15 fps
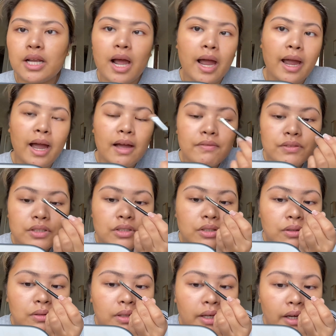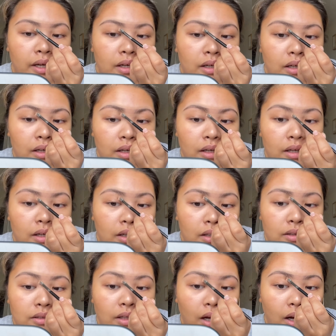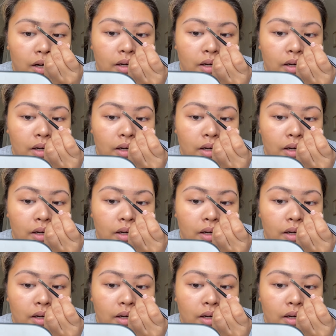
I have to do like a lot